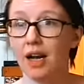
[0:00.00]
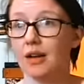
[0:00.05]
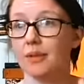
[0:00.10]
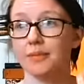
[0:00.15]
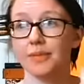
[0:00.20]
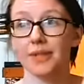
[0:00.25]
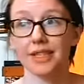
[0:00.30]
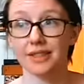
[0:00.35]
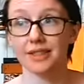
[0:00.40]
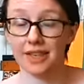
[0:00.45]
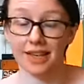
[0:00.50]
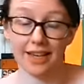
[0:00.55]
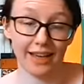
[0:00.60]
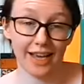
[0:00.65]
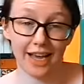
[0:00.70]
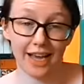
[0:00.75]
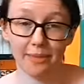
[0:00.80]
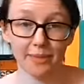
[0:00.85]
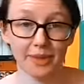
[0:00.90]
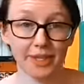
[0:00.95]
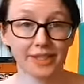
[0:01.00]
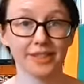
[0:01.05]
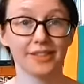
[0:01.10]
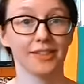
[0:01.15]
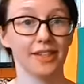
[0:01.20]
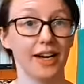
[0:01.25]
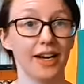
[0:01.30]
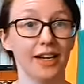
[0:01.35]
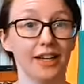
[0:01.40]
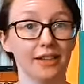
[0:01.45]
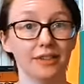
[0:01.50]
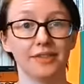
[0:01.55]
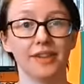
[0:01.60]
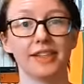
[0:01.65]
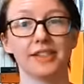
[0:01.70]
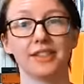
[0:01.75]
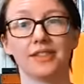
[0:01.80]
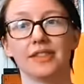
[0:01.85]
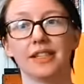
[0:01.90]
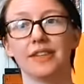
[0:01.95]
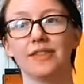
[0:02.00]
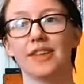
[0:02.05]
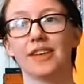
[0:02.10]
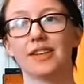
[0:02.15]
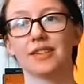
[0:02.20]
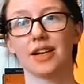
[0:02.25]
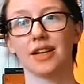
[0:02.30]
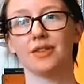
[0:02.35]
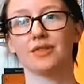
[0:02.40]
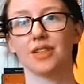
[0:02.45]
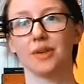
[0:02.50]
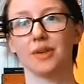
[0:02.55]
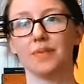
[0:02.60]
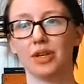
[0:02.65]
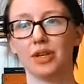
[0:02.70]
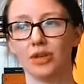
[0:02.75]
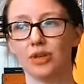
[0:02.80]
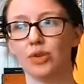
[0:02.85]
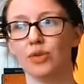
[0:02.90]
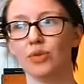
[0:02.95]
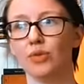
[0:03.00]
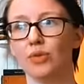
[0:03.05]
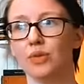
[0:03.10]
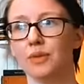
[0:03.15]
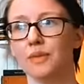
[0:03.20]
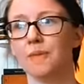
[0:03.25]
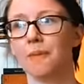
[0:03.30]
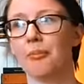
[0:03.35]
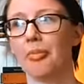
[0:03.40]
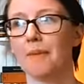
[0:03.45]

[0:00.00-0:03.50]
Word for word: Um, it, it can be a style if that's if that's kind of something you